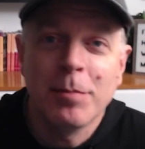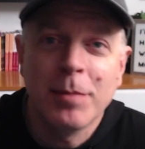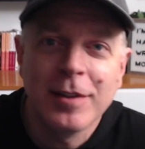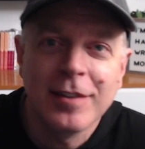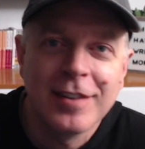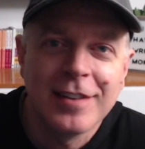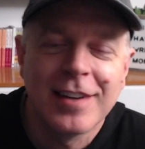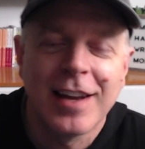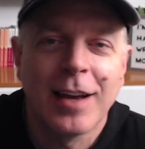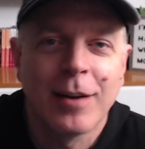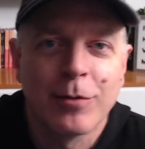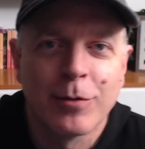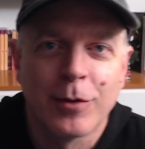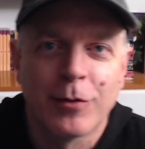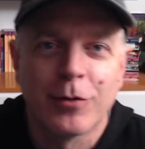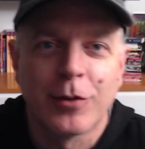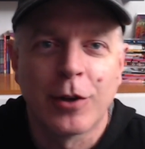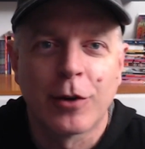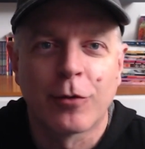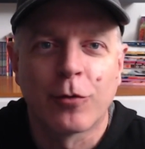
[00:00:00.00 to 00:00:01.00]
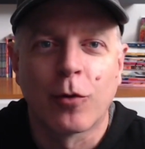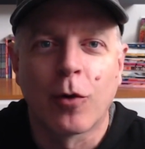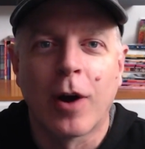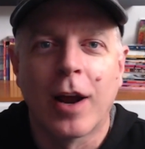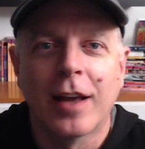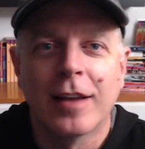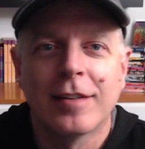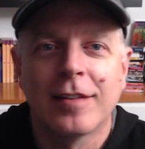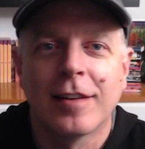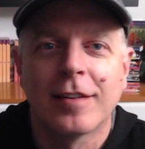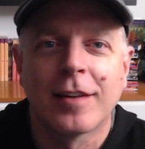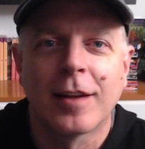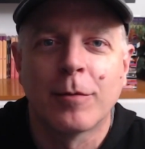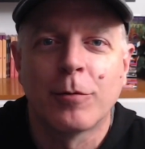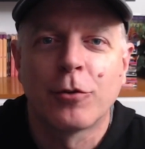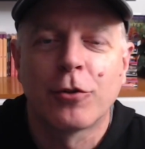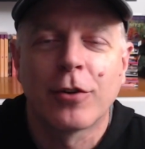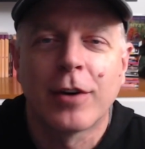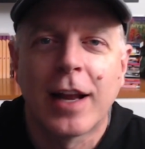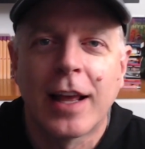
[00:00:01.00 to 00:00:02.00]
busy time of year for us, as I'm
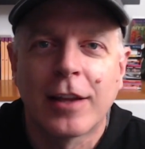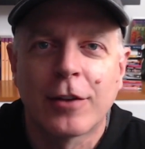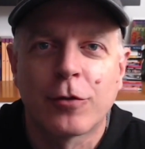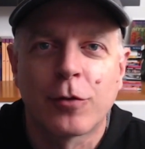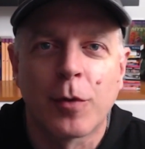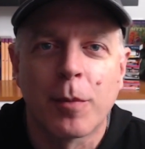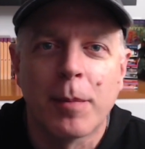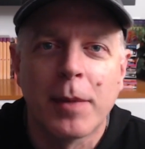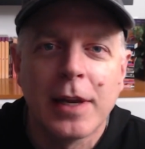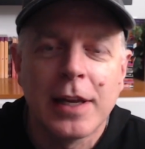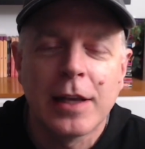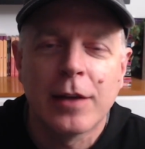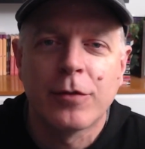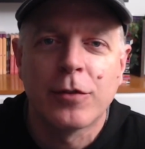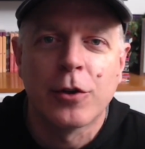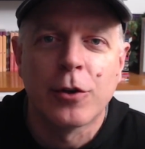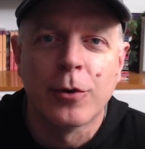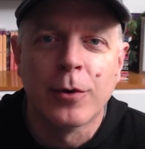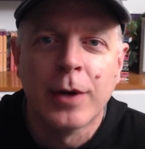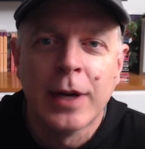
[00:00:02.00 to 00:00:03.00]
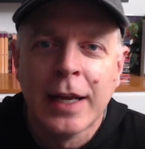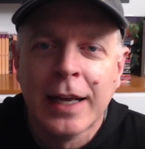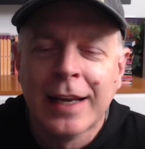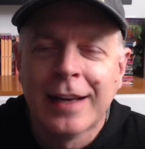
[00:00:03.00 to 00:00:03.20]
sure it has for many of you.